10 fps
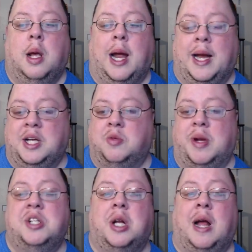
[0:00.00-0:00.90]
And He's
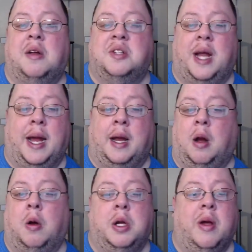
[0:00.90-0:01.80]
reaching out His hand, and
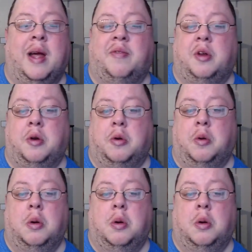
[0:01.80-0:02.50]
all you have to do